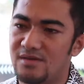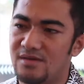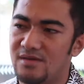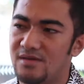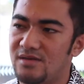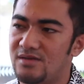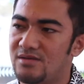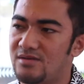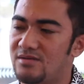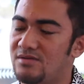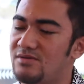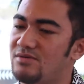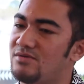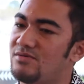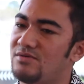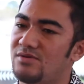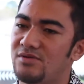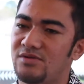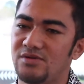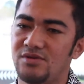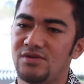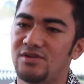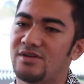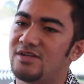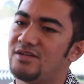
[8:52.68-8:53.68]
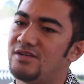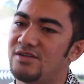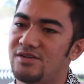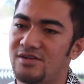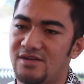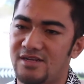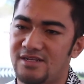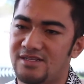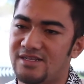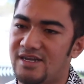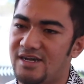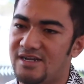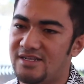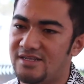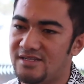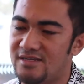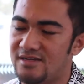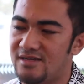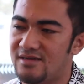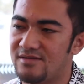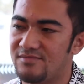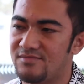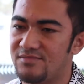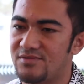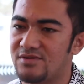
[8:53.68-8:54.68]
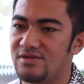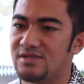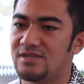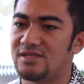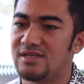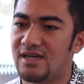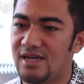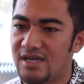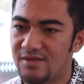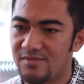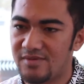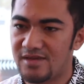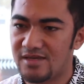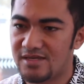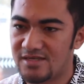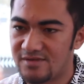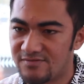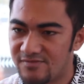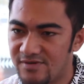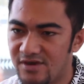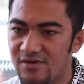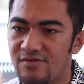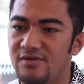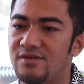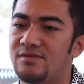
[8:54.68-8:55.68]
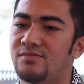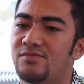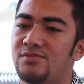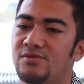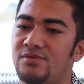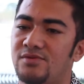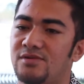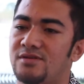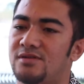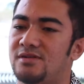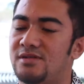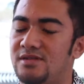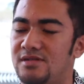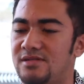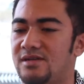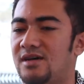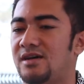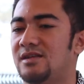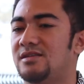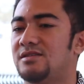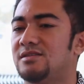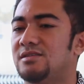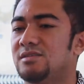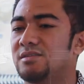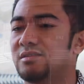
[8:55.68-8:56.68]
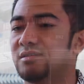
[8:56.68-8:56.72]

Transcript: you, you're, not a, you're not a dancer because timing is very important in dancing.